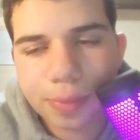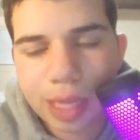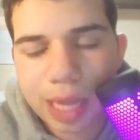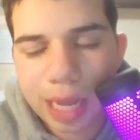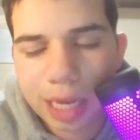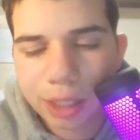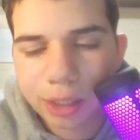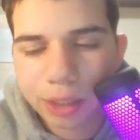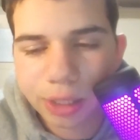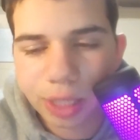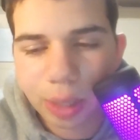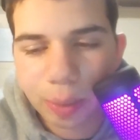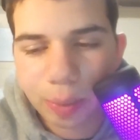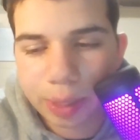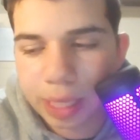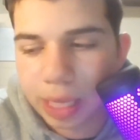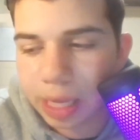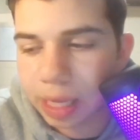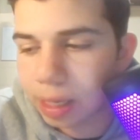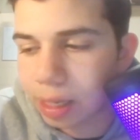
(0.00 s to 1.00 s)
Actually, no, we
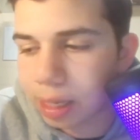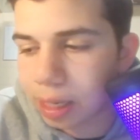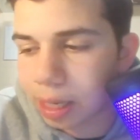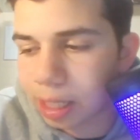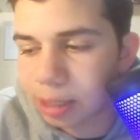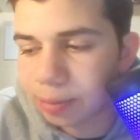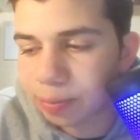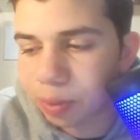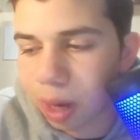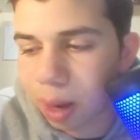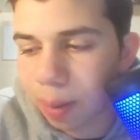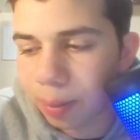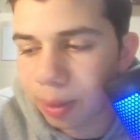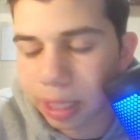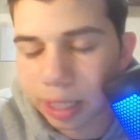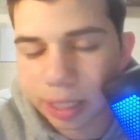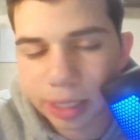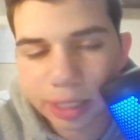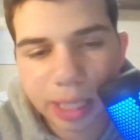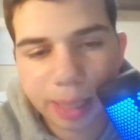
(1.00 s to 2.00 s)
can't. It's probably
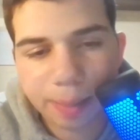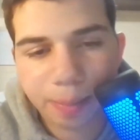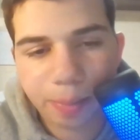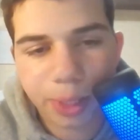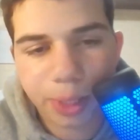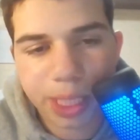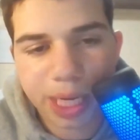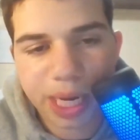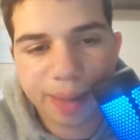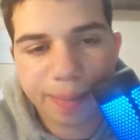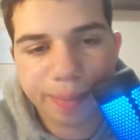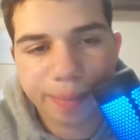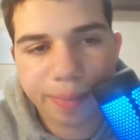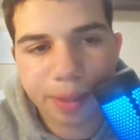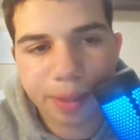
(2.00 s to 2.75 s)
not 10 per game.